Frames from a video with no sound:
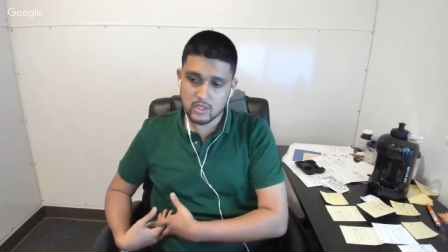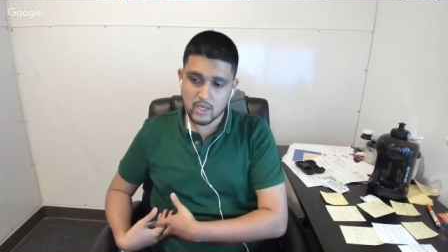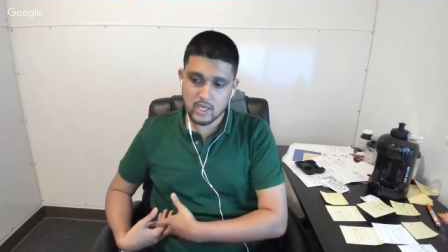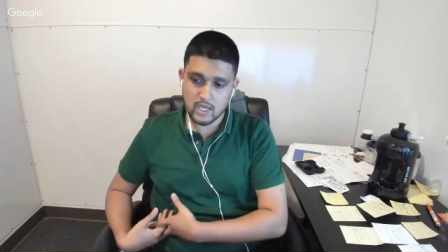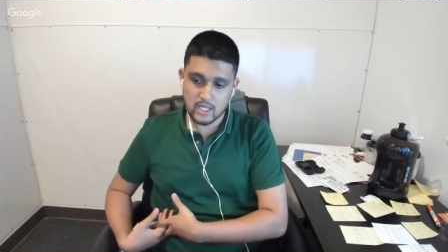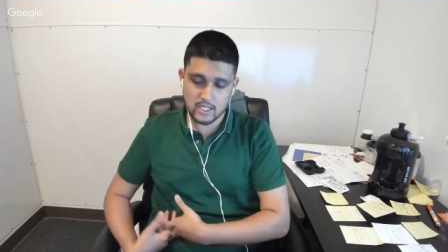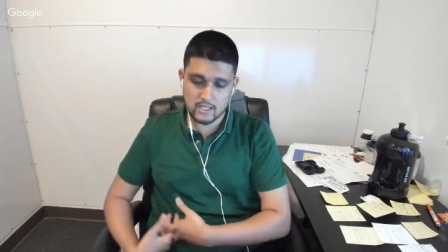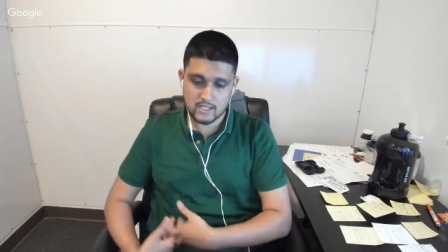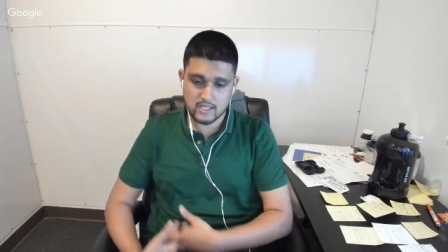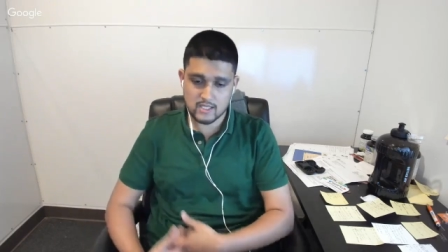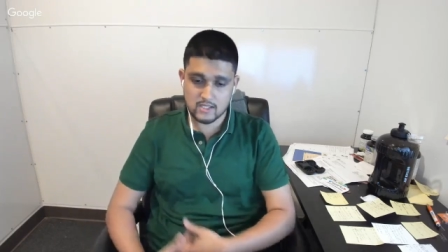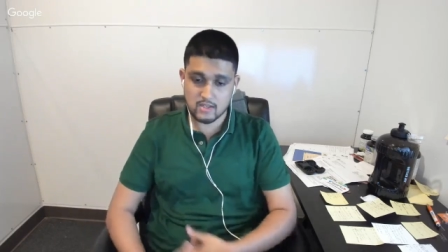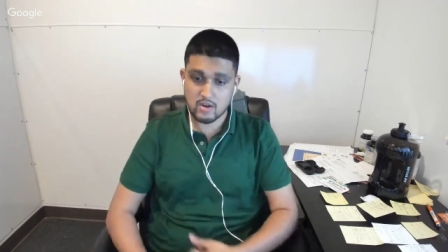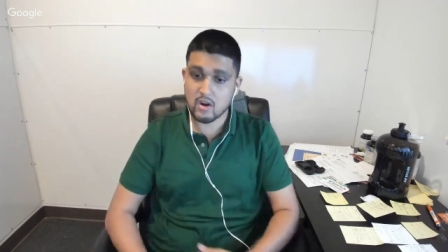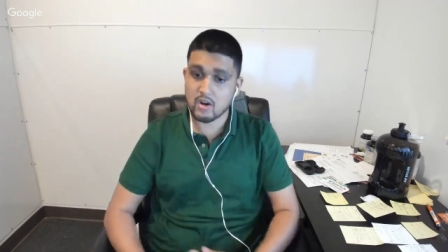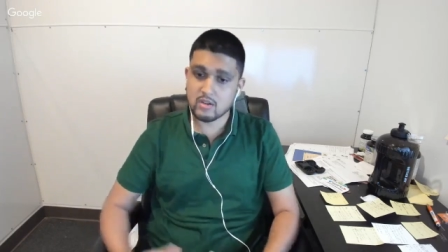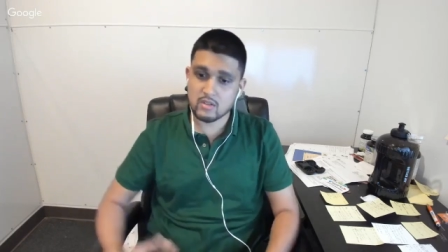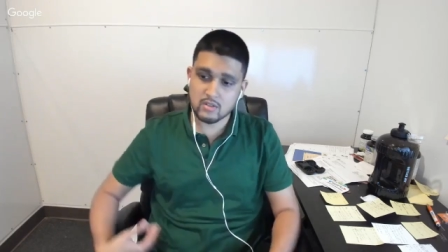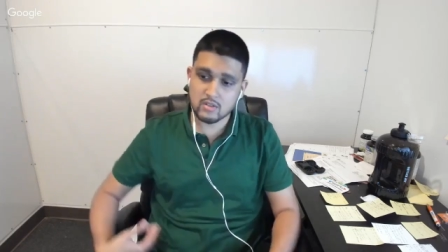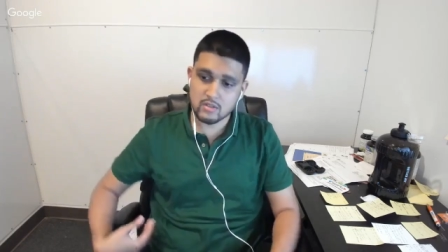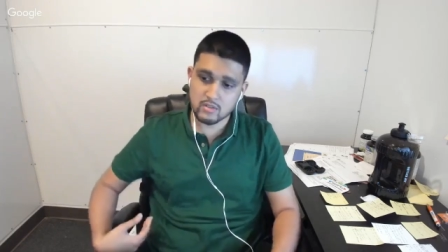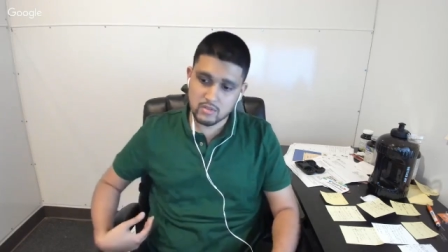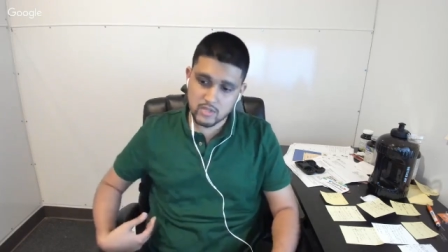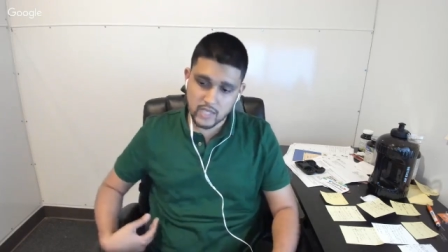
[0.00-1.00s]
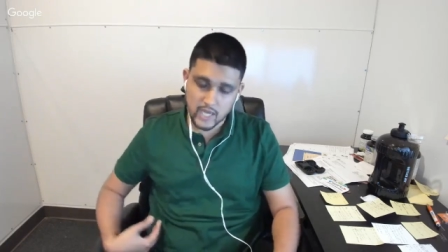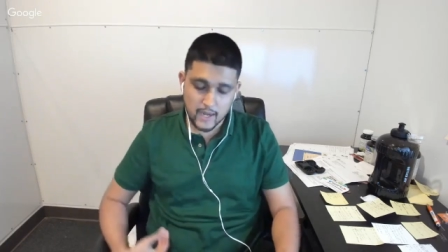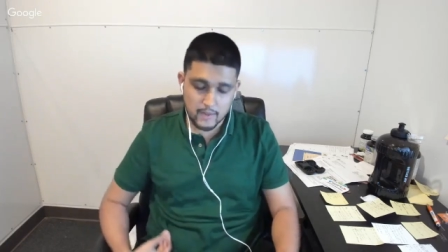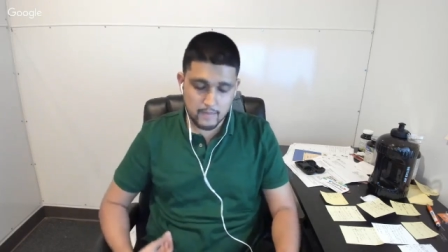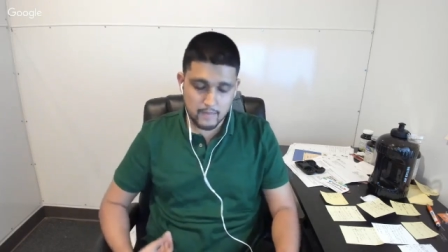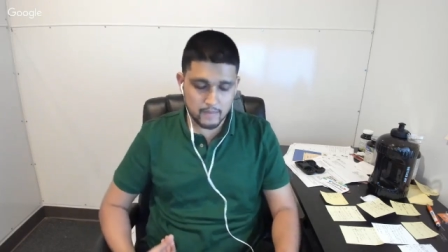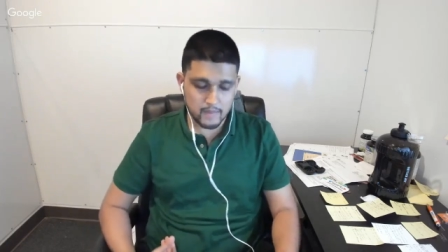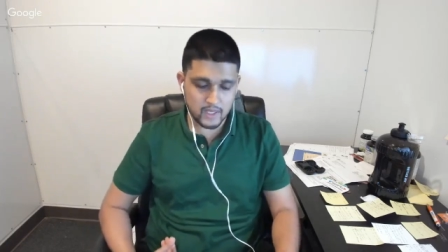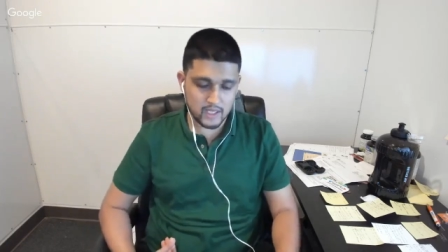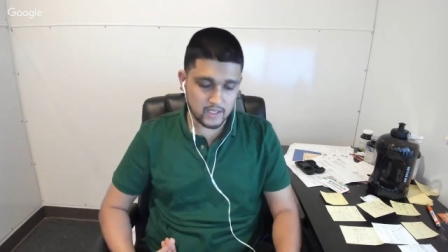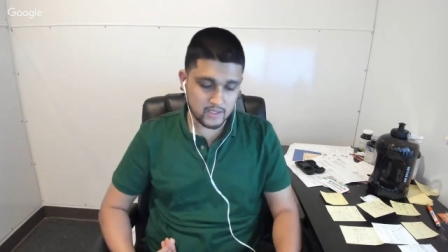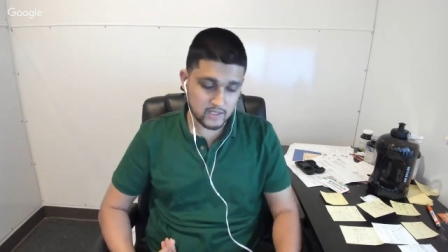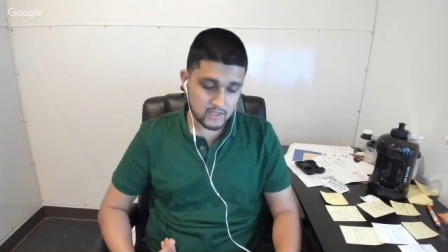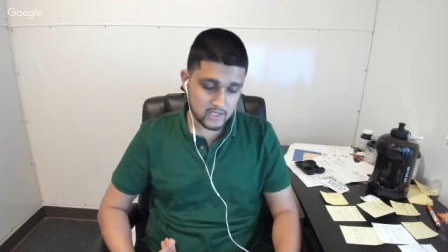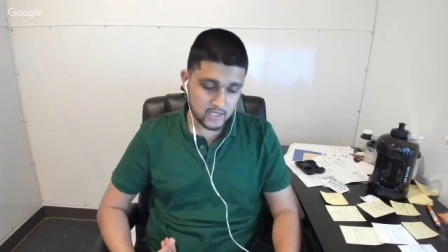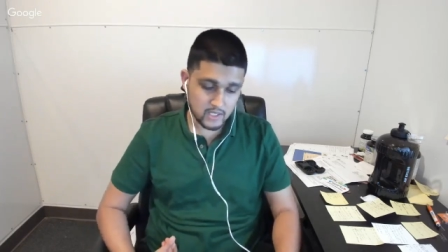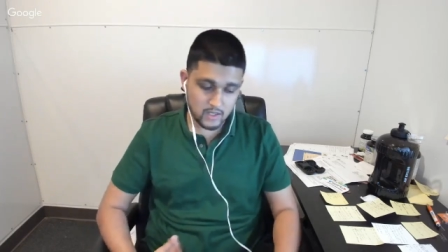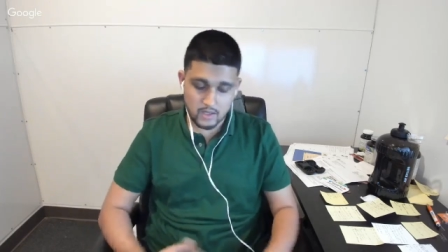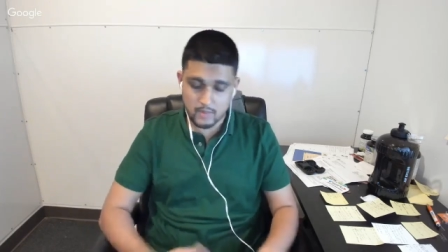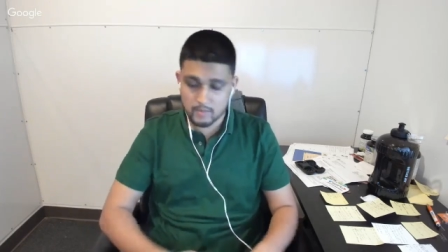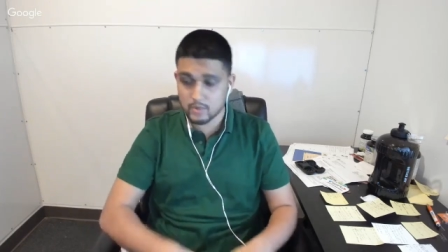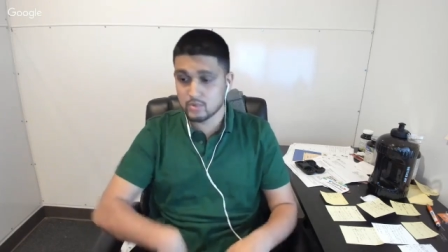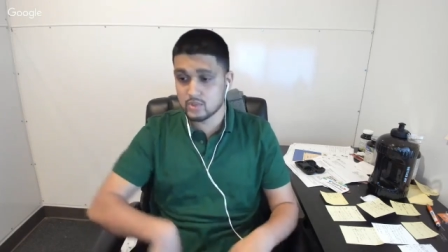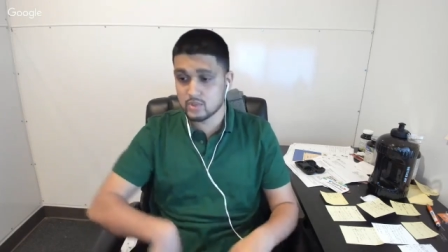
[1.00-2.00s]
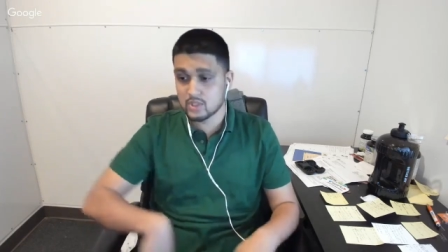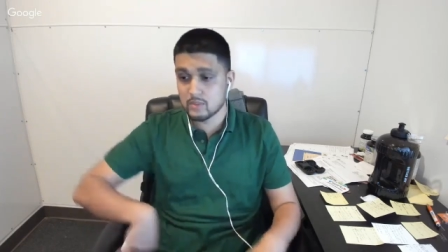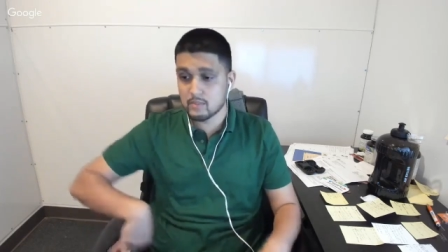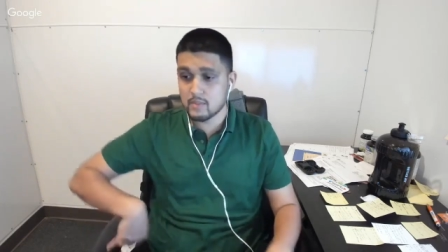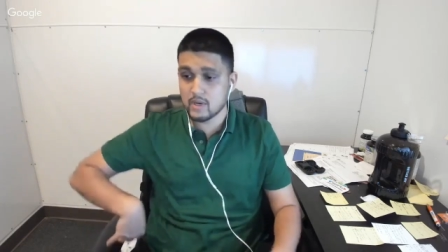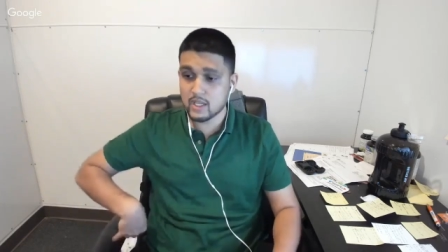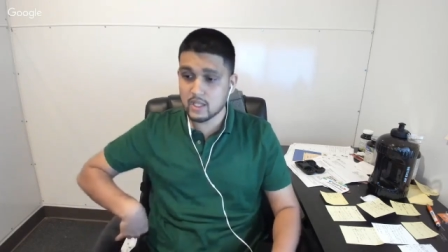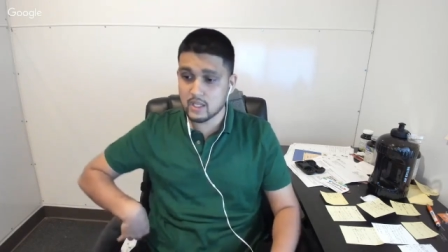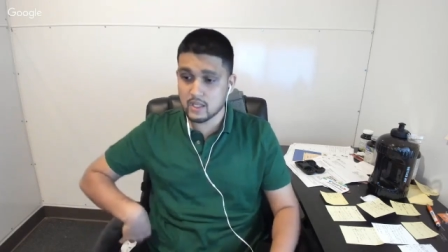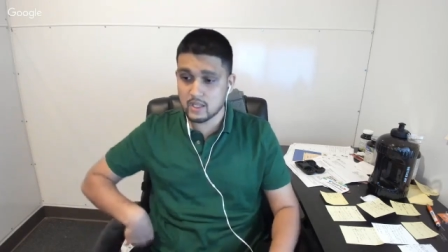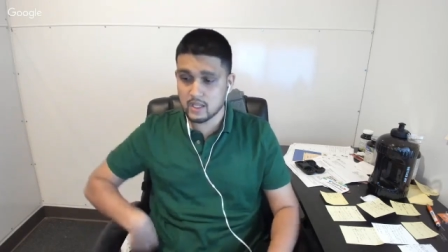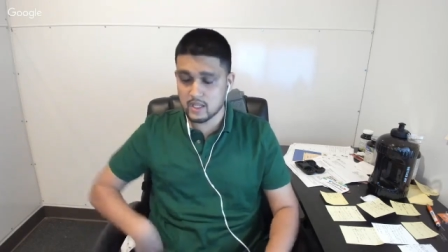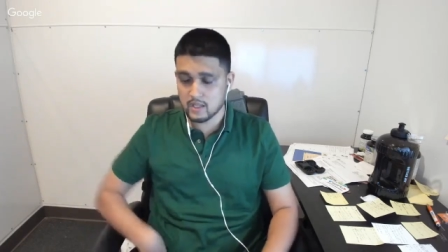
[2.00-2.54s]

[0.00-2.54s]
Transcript: And it, it's hard to do that because it's like, I'm losing money.